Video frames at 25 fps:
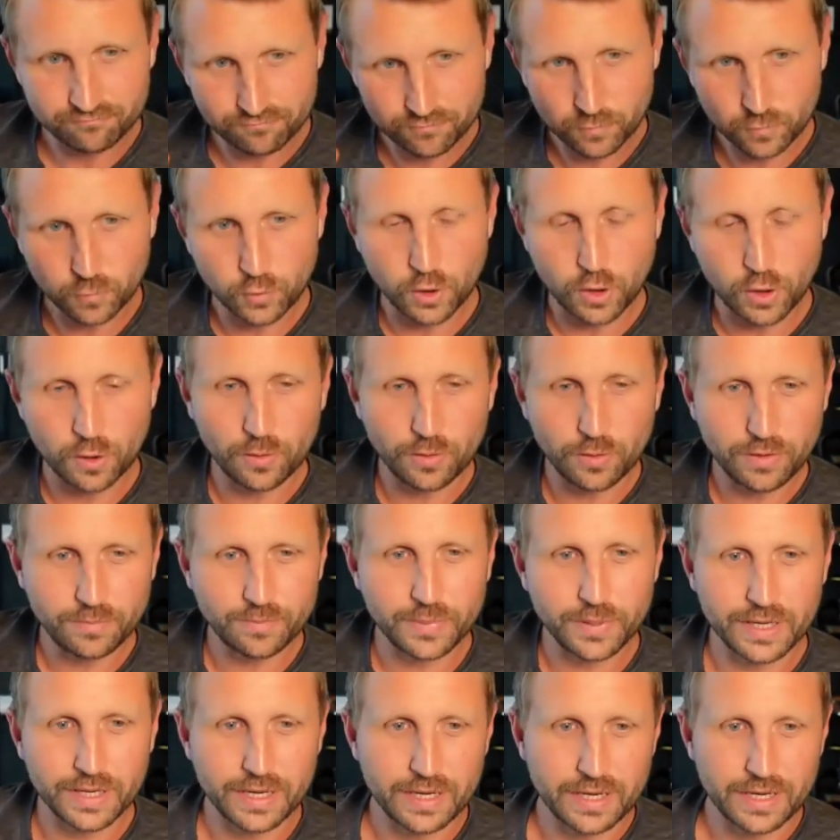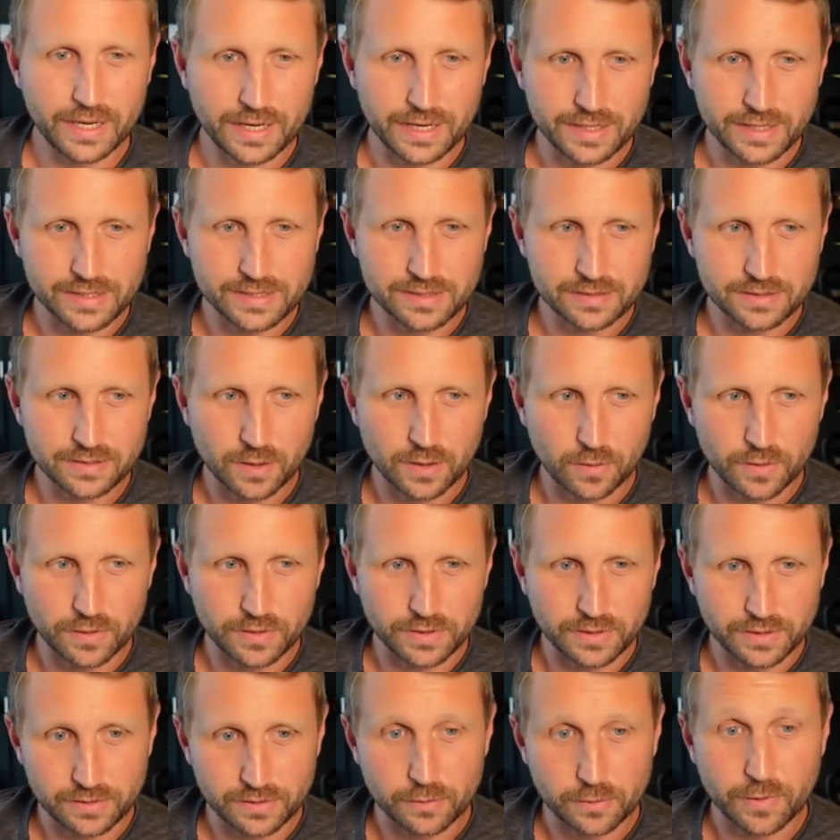road, but it's
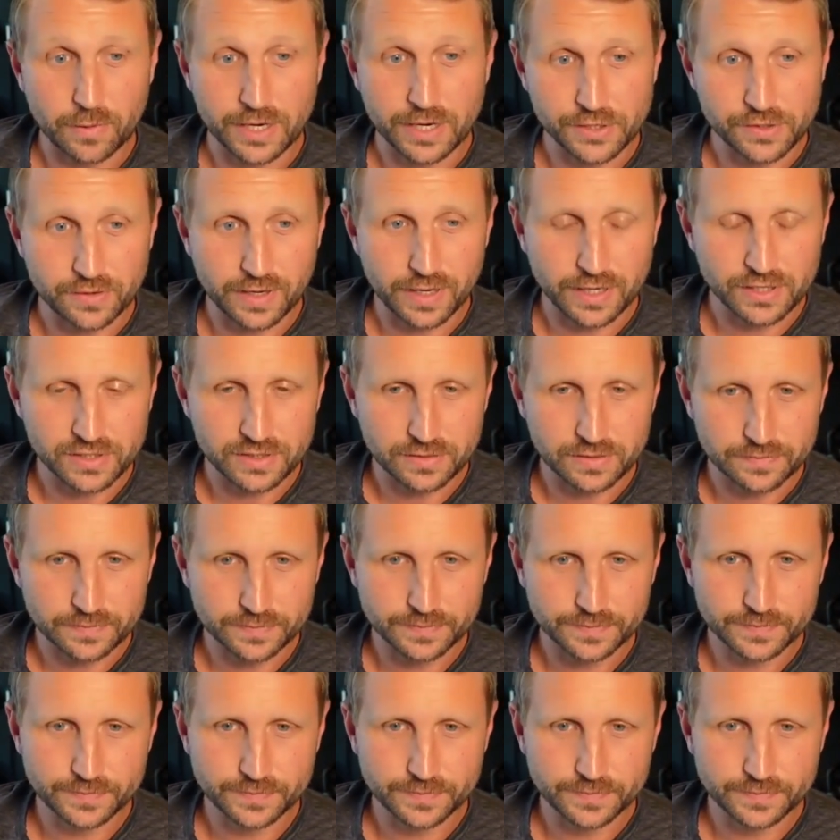going in the right direction.